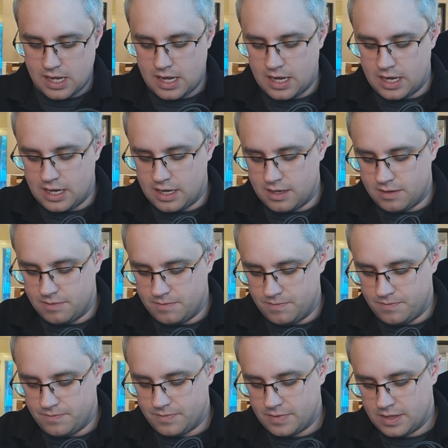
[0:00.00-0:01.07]

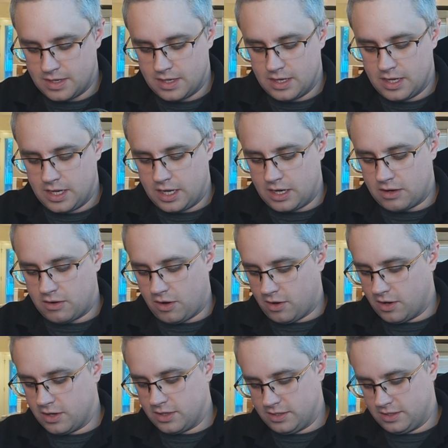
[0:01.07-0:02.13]
I
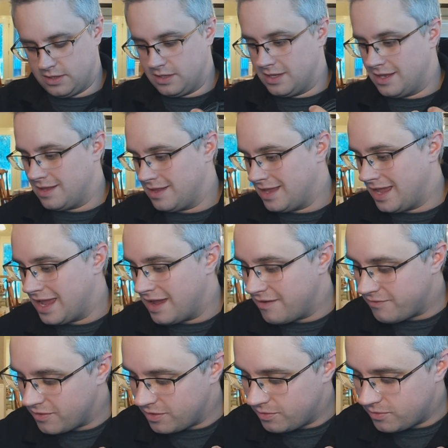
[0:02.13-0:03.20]
heard
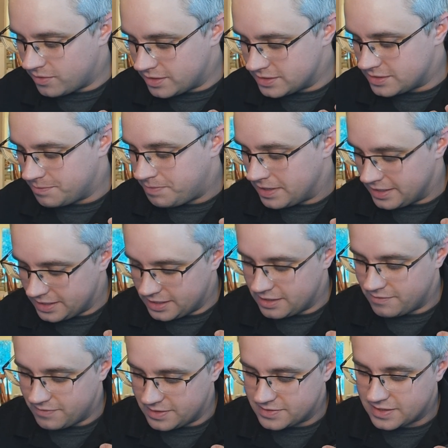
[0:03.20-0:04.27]
everyone's opinion
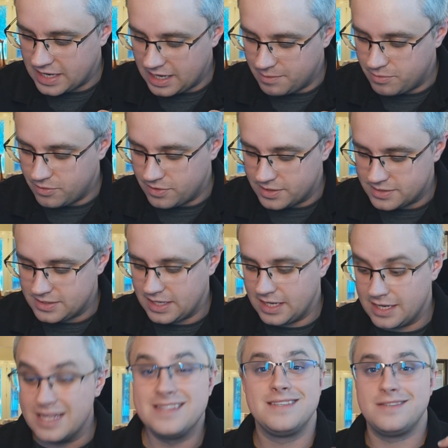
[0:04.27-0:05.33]
of this cable is
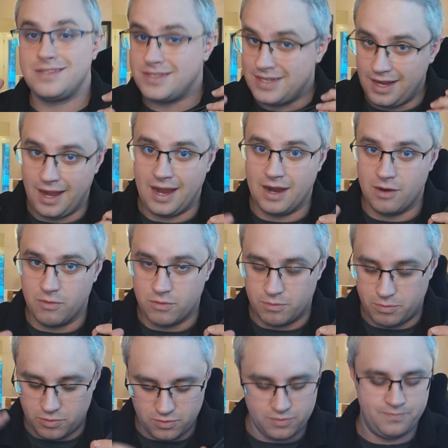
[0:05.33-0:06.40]
that it's
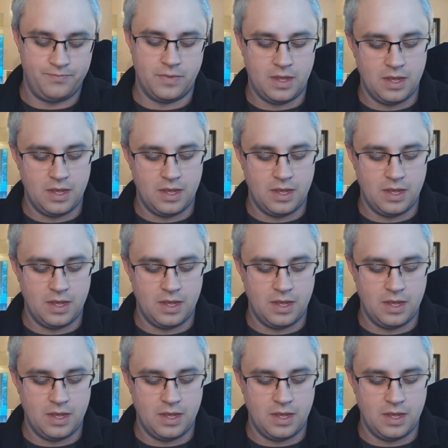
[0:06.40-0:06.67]
terrible.